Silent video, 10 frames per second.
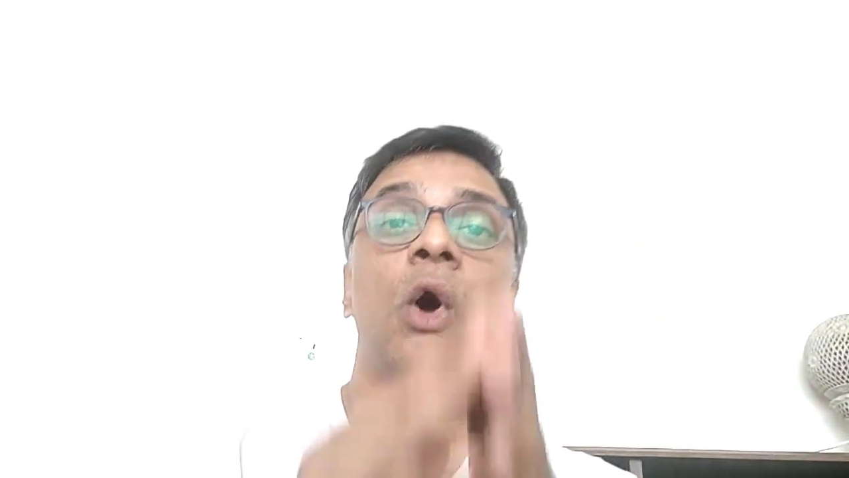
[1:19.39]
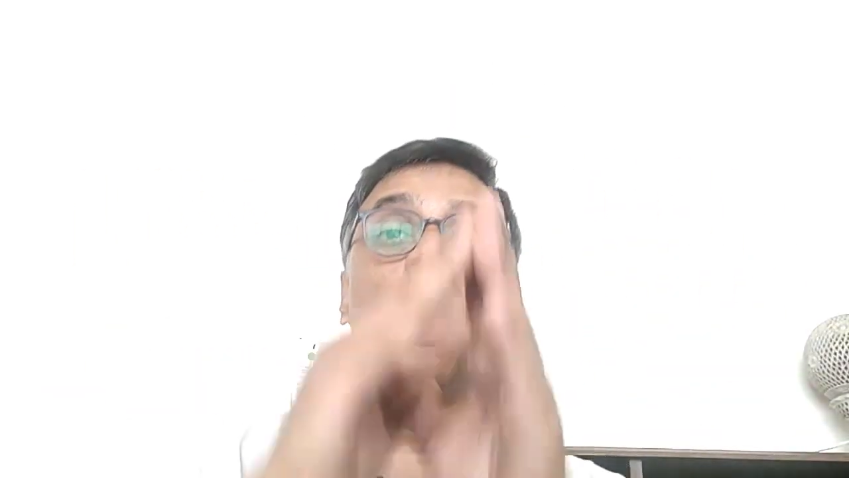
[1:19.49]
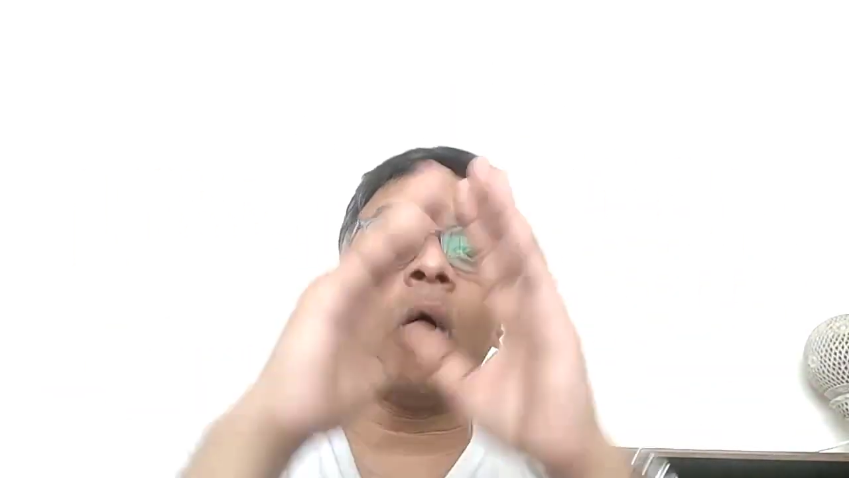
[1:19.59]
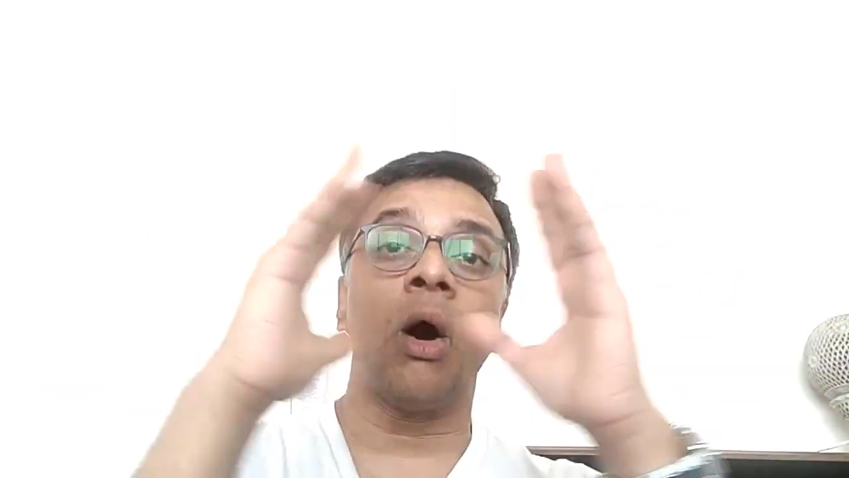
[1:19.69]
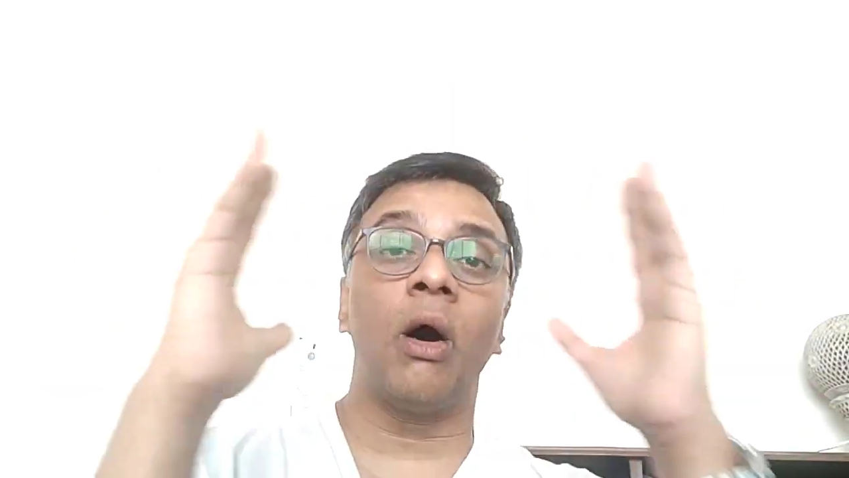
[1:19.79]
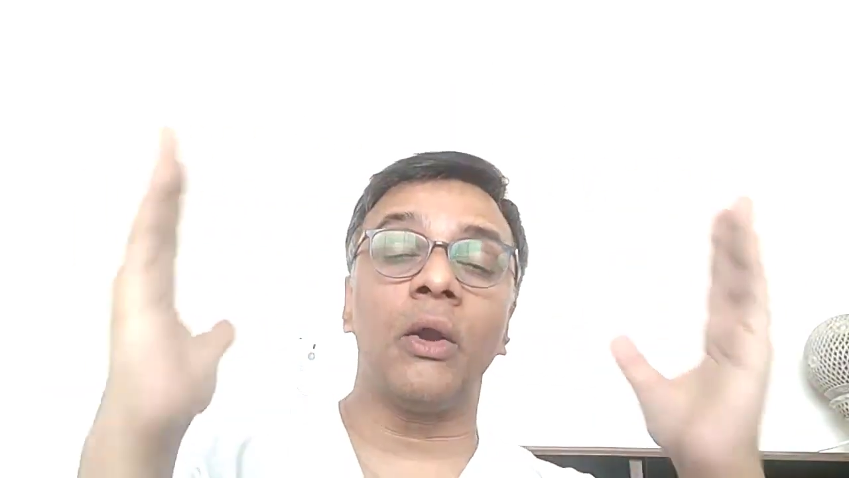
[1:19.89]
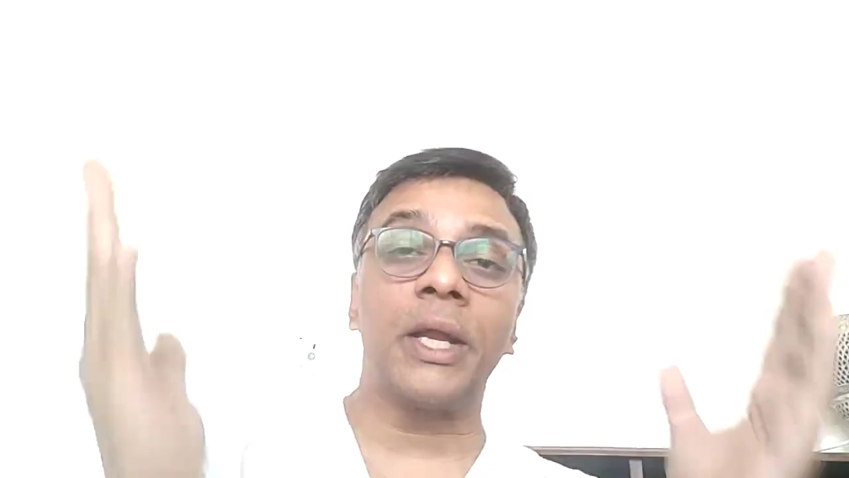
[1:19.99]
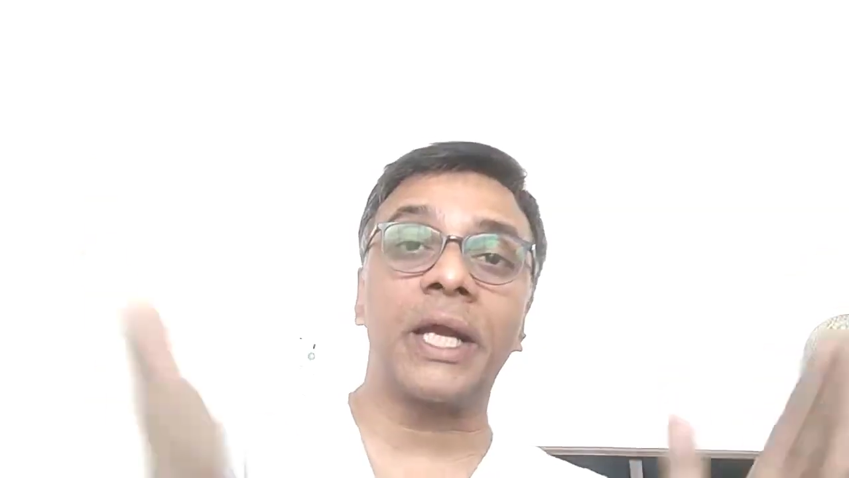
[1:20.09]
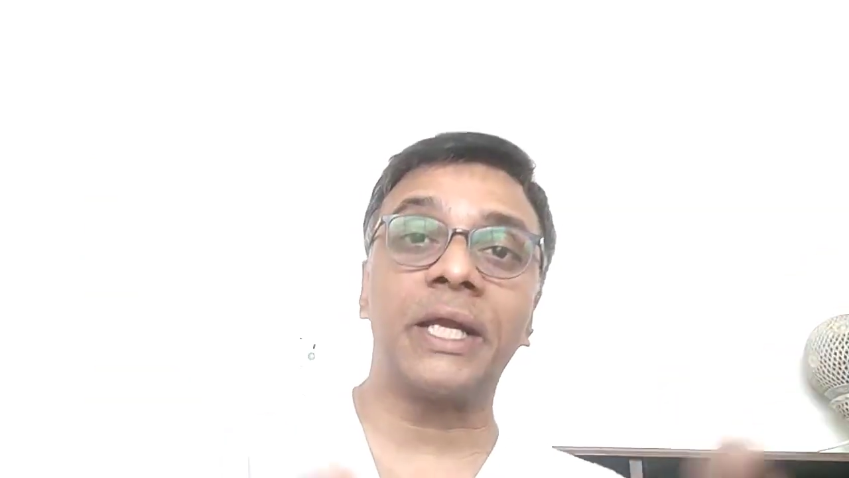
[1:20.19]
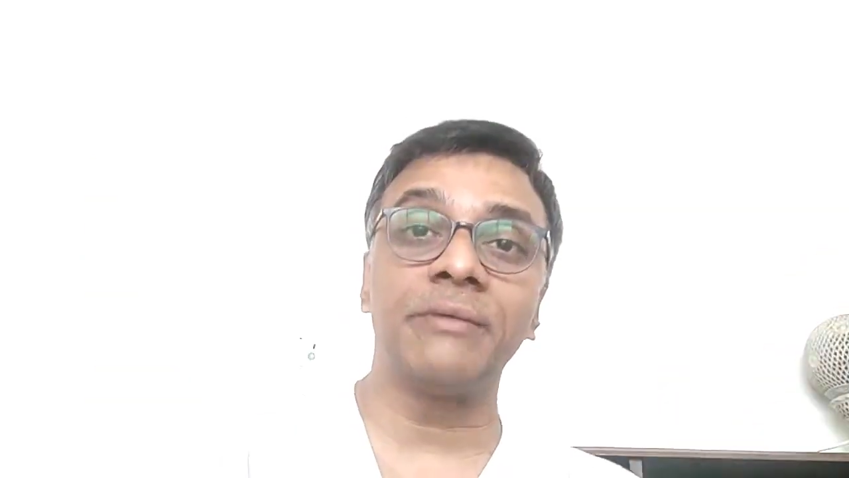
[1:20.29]
all
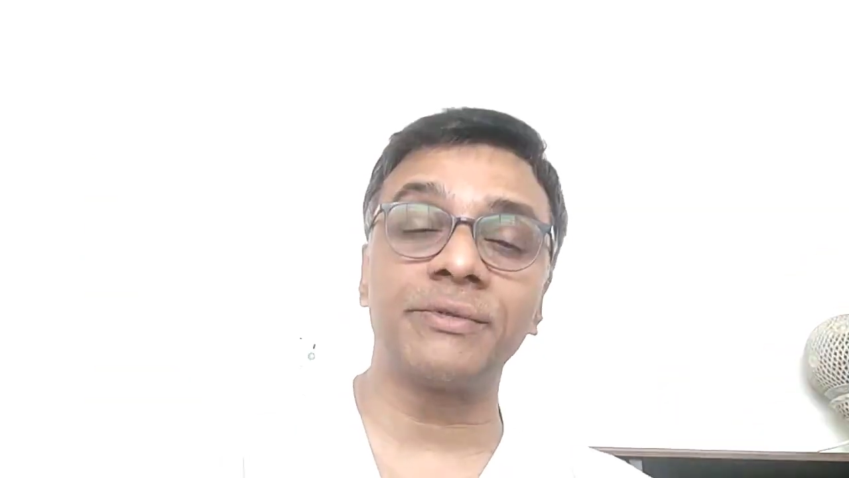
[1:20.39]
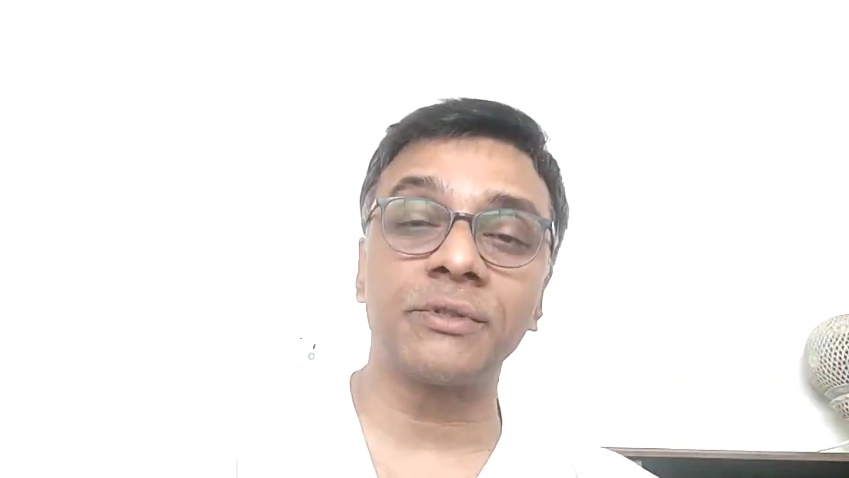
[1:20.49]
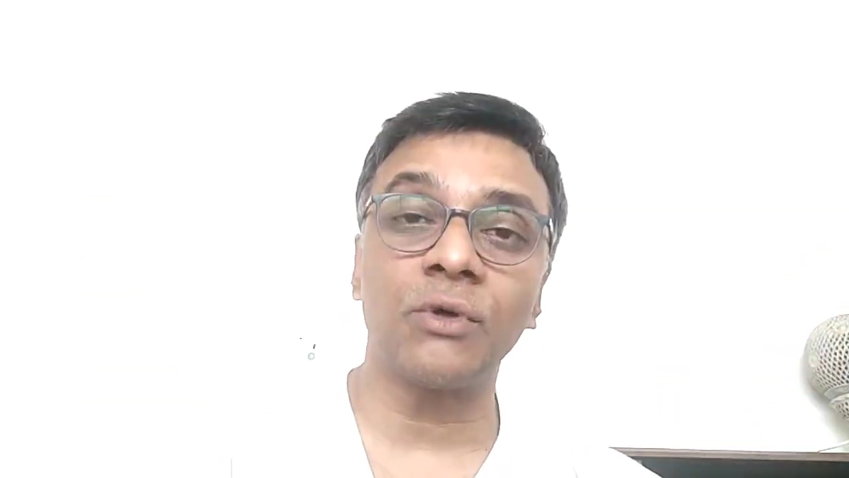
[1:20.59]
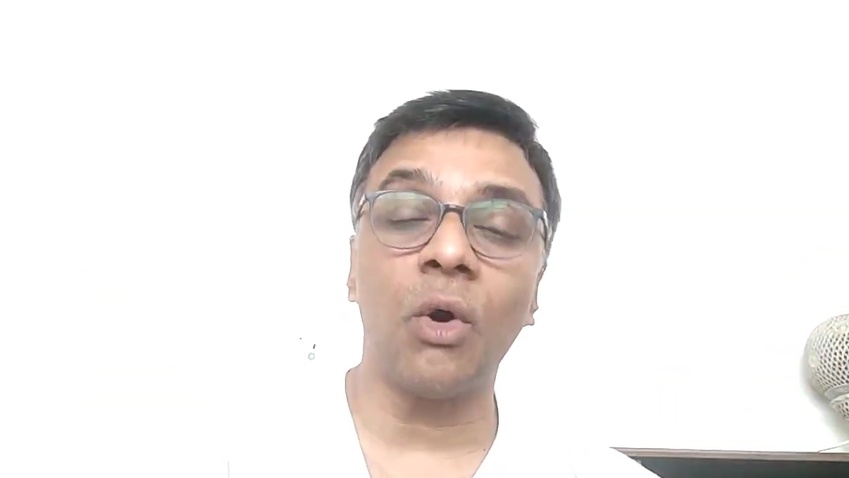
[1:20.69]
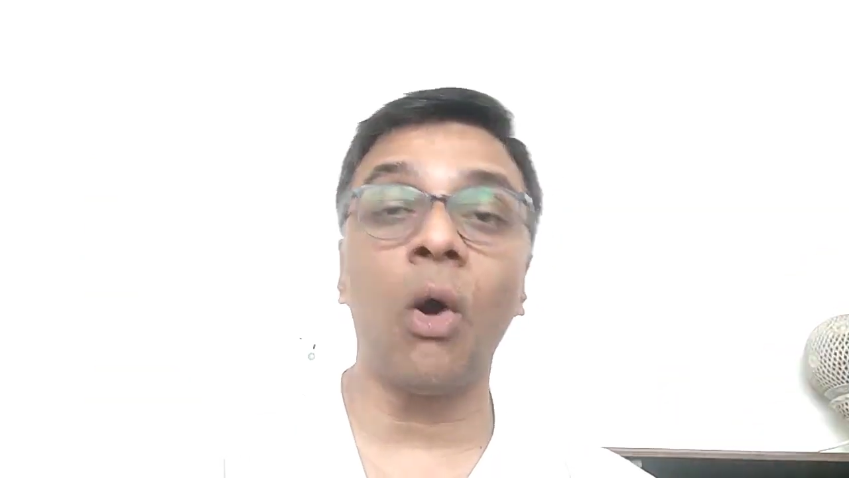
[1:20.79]
negatives,